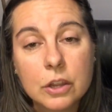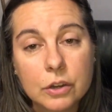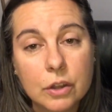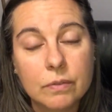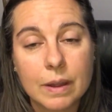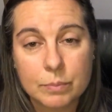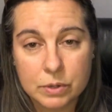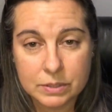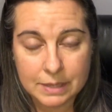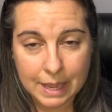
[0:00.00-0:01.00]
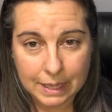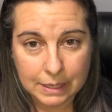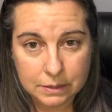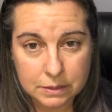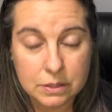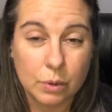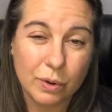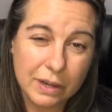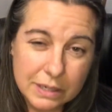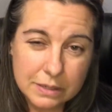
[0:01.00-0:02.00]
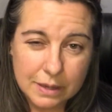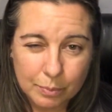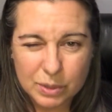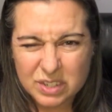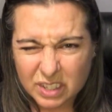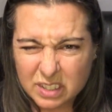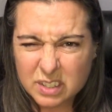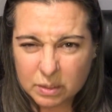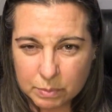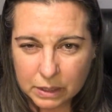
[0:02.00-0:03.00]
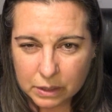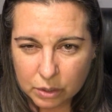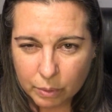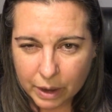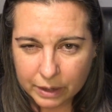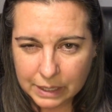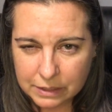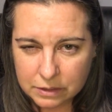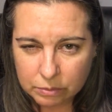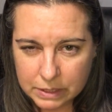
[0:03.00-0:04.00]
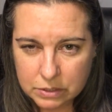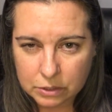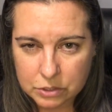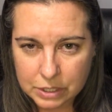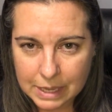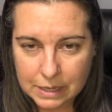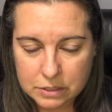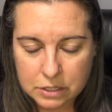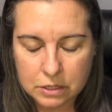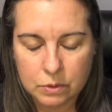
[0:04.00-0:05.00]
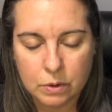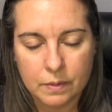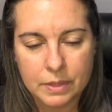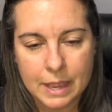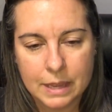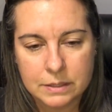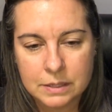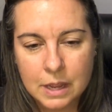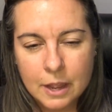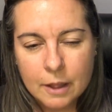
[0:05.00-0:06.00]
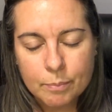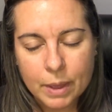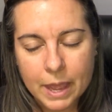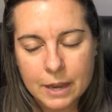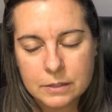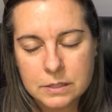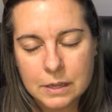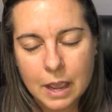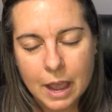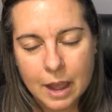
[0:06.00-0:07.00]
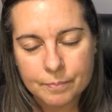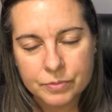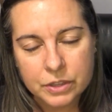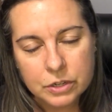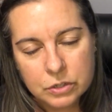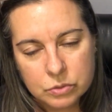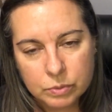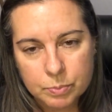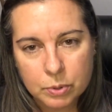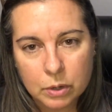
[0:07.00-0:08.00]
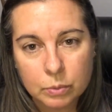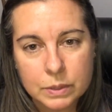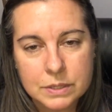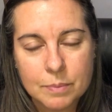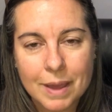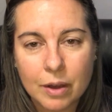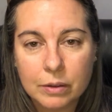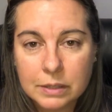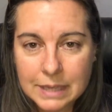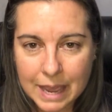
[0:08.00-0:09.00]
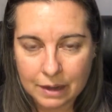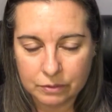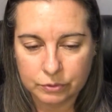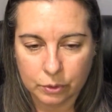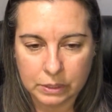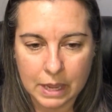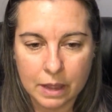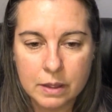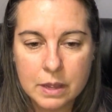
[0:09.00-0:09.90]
November 2nd. So we're in December, so it took me a little while to get the research and get to you on this. But the news report was about California.